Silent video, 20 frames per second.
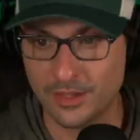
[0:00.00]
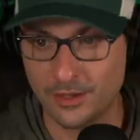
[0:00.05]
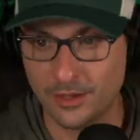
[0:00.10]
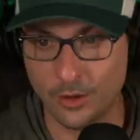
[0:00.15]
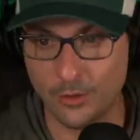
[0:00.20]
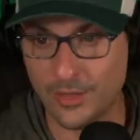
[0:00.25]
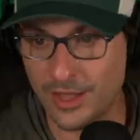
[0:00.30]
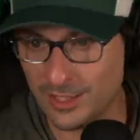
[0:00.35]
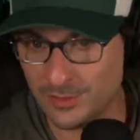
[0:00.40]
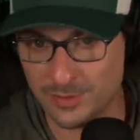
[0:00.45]

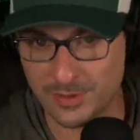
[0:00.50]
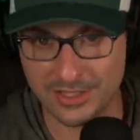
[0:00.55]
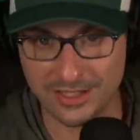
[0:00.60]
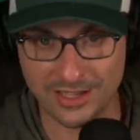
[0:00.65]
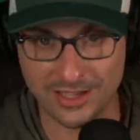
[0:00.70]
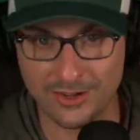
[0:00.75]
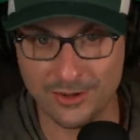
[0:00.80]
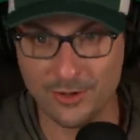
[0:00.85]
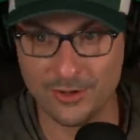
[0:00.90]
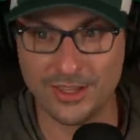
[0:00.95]
oh that's been
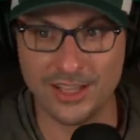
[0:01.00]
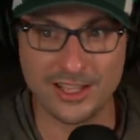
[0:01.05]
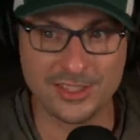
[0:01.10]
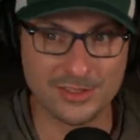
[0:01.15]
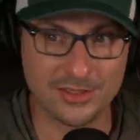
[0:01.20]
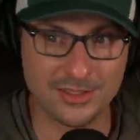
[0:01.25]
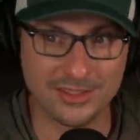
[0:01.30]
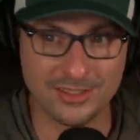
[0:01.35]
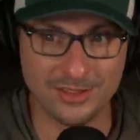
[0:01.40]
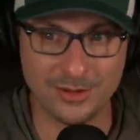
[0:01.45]
done or
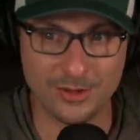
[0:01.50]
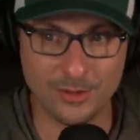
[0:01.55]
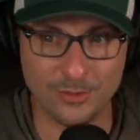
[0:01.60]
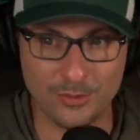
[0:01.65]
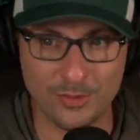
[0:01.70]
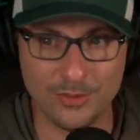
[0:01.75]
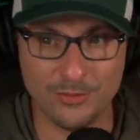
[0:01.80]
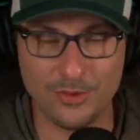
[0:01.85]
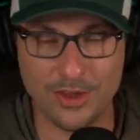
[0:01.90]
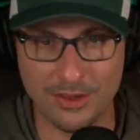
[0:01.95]
that's uh,
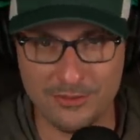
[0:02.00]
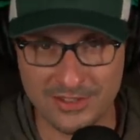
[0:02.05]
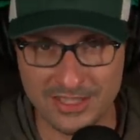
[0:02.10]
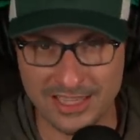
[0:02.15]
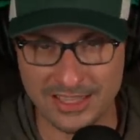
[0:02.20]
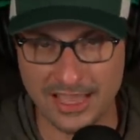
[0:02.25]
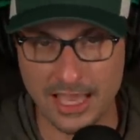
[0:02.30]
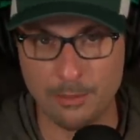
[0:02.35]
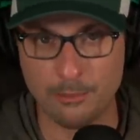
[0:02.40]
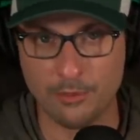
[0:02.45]
we've i've
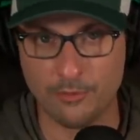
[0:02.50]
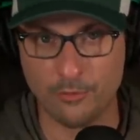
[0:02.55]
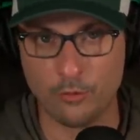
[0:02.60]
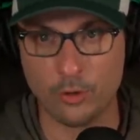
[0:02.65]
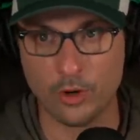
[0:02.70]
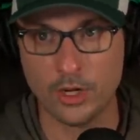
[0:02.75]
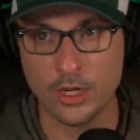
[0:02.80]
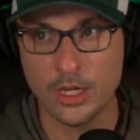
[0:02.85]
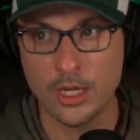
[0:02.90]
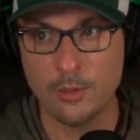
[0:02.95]
seen that
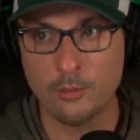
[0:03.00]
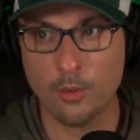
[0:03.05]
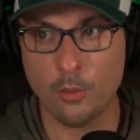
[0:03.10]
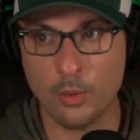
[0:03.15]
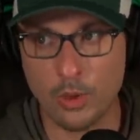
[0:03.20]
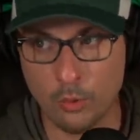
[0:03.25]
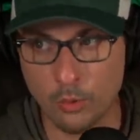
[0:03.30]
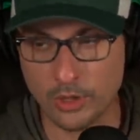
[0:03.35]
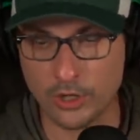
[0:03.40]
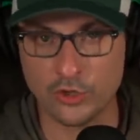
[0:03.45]
before but
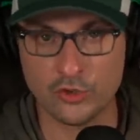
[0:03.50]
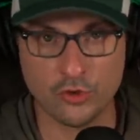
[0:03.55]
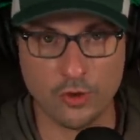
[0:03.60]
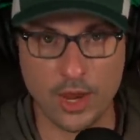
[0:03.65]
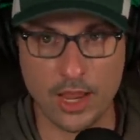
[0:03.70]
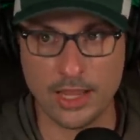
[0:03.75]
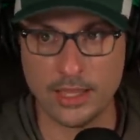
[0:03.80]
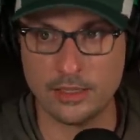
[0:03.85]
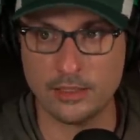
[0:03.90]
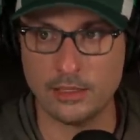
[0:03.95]
we want to
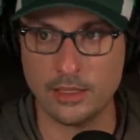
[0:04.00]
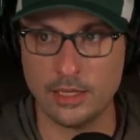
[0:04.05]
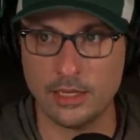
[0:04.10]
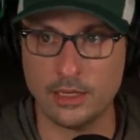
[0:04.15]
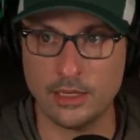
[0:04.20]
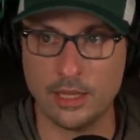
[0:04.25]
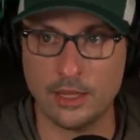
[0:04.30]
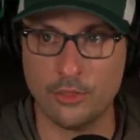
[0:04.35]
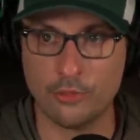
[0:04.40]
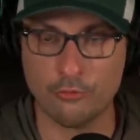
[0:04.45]
try and,
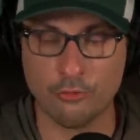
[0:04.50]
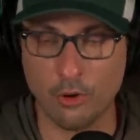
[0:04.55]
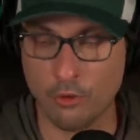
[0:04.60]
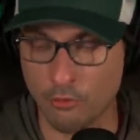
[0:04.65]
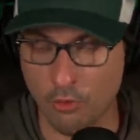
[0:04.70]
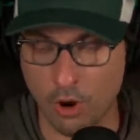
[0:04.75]
and and throw